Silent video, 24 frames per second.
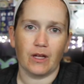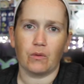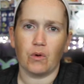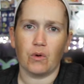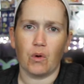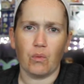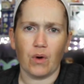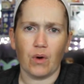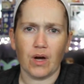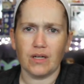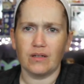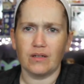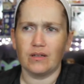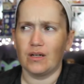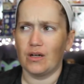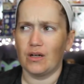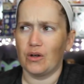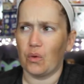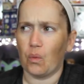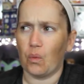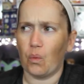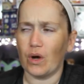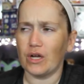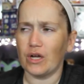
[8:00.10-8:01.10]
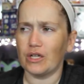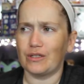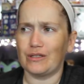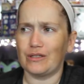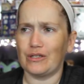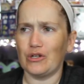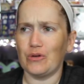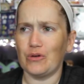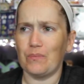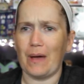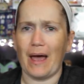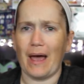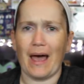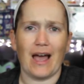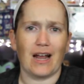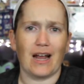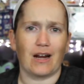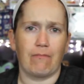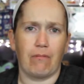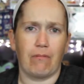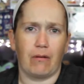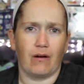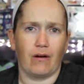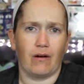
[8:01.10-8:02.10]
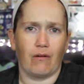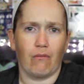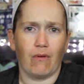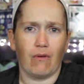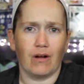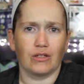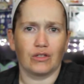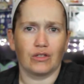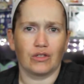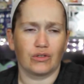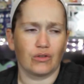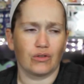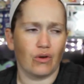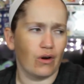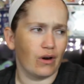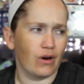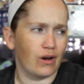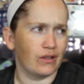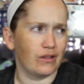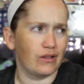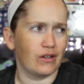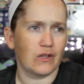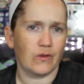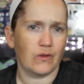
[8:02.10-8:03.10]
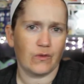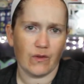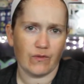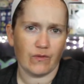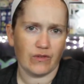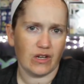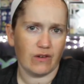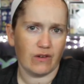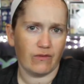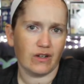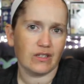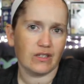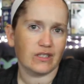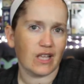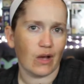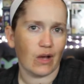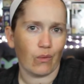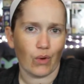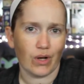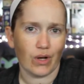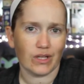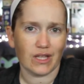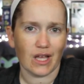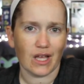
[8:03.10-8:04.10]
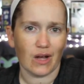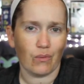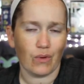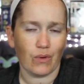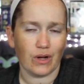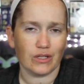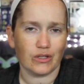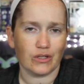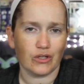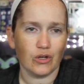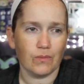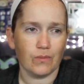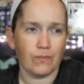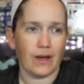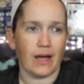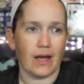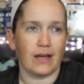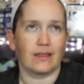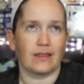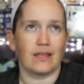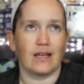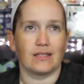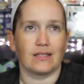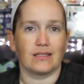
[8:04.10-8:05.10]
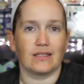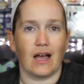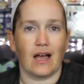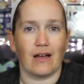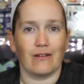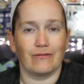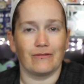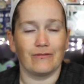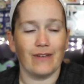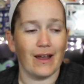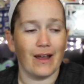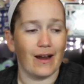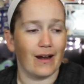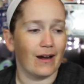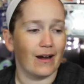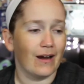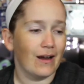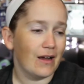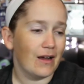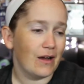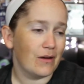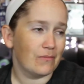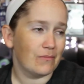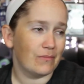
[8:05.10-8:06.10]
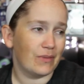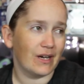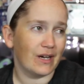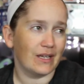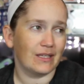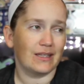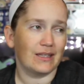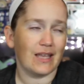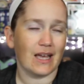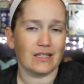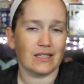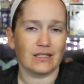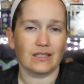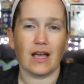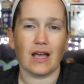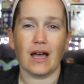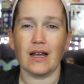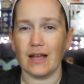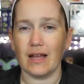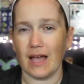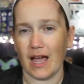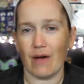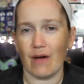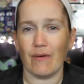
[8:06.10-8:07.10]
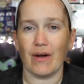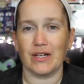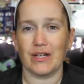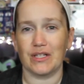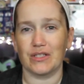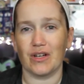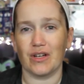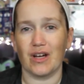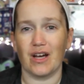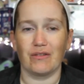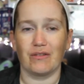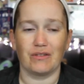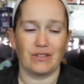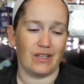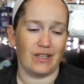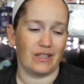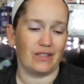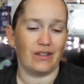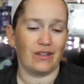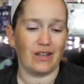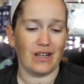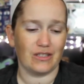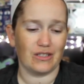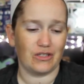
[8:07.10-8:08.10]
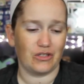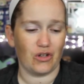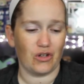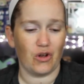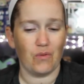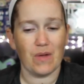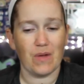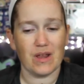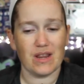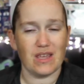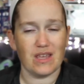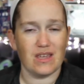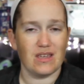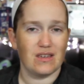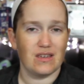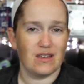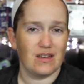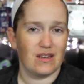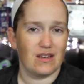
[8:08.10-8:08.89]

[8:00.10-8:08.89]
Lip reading: well, one two-pack per one store, and there's 15 of us that want that one two-pack. That's not fair. But that's kind of how I saw it. It was like, we got so many...